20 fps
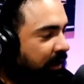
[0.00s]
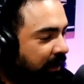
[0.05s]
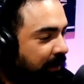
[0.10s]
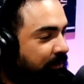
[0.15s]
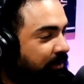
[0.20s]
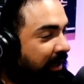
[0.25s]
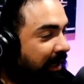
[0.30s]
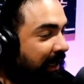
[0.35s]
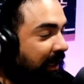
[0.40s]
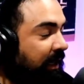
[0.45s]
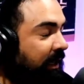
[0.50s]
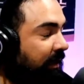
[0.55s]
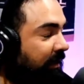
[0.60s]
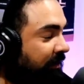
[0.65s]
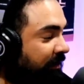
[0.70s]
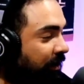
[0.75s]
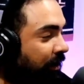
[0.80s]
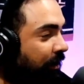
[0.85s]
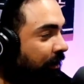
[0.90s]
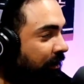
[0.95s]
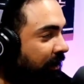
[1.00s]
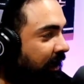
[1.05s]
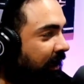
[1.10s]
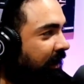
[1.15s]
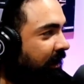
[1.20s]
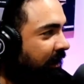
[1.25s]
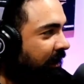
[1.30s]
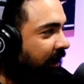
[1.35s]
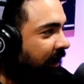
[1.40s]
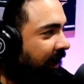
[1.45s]
like I'm trying to eat, so
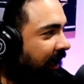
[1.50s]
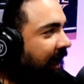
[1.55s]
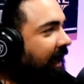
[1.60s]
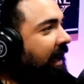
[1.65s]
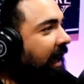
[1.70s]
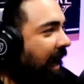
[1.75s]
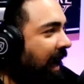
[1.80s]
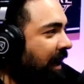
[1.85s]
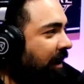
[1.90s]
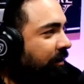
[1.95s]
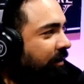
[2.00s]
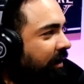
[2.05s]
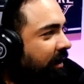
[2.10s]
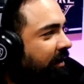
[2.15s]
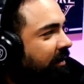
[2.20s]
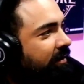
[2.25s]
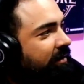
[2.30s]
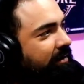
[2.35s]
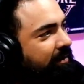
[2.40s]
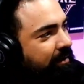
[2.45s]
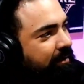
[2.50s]
and I get angry.